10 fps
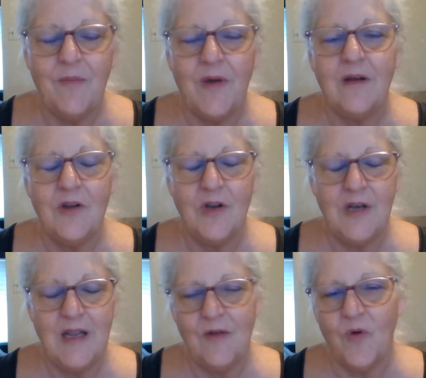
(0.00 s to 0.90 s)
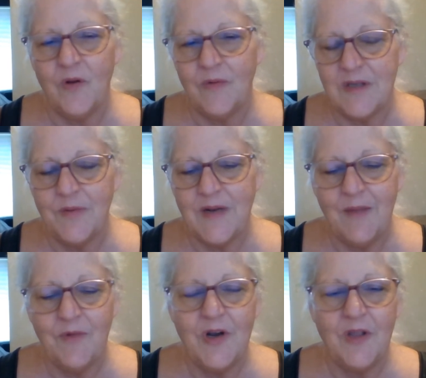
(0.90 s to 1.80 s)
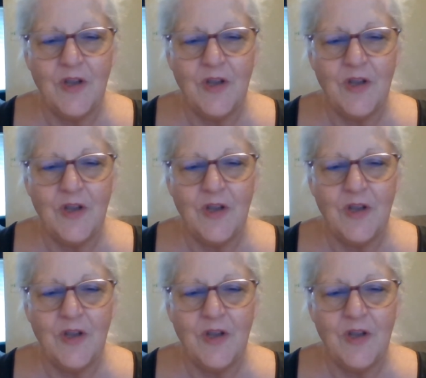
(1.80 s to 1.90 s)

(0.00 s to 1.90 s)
but you need it sometime or another.